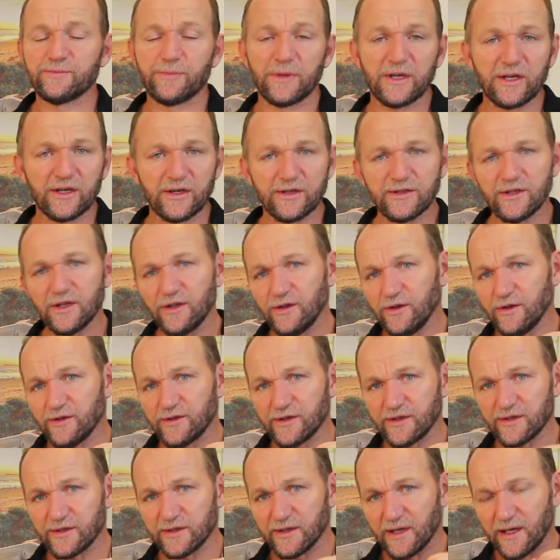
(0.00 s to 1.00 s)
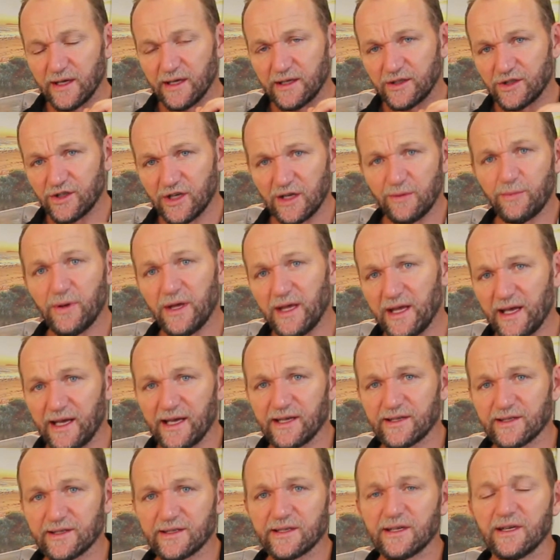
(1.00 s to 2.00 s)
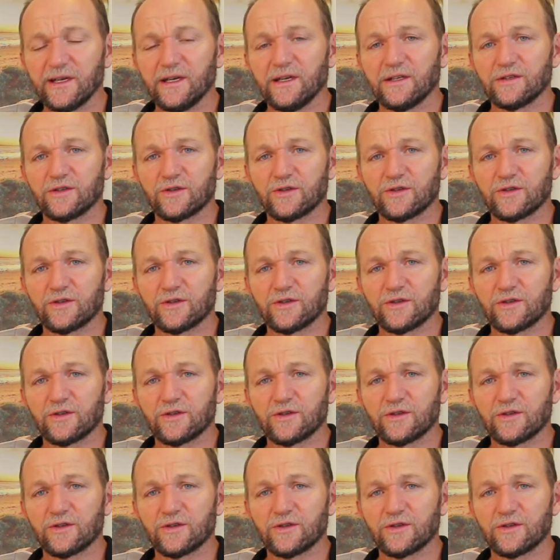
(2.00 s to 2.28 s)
because it uses GPS